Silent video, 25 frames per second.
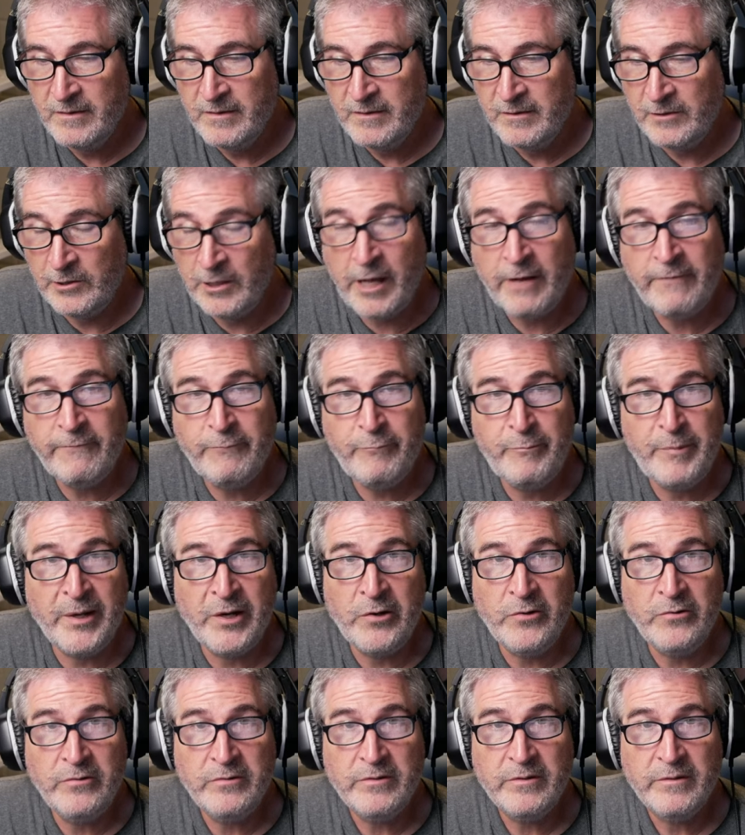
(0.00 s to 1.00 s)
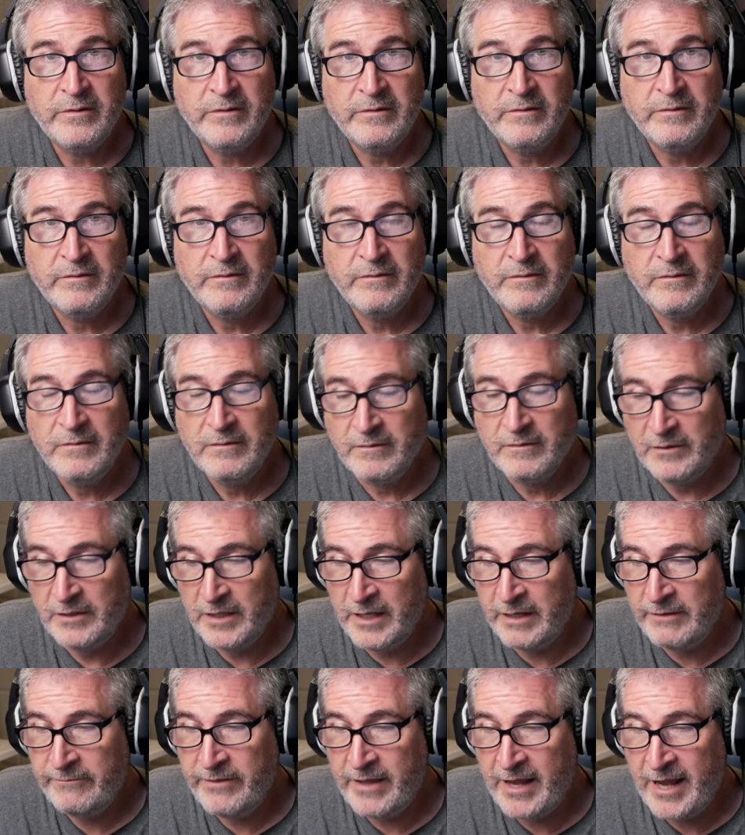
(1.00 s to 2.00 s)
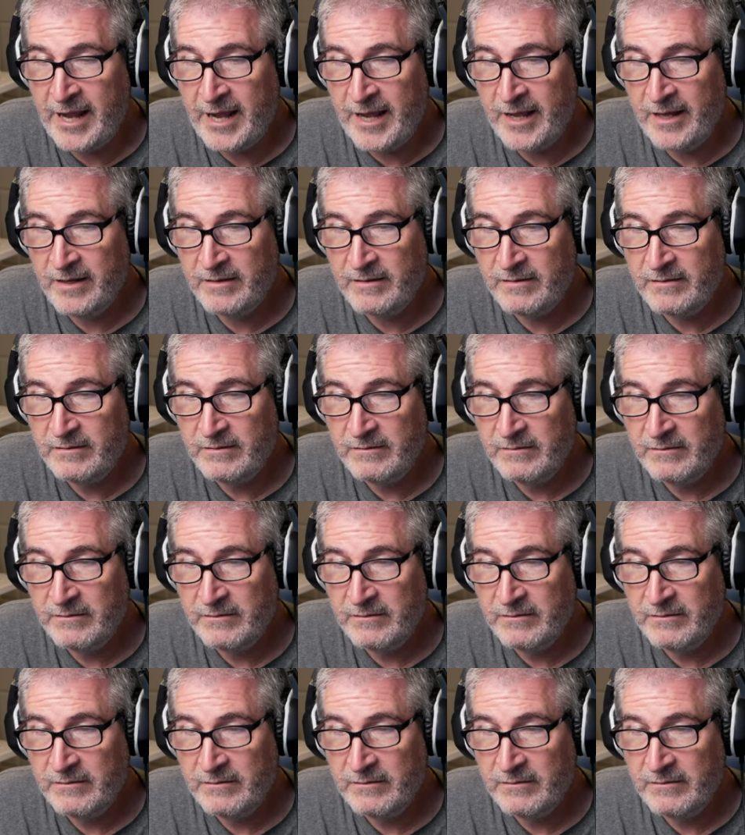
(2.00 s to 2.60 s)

Love Boat. Love that.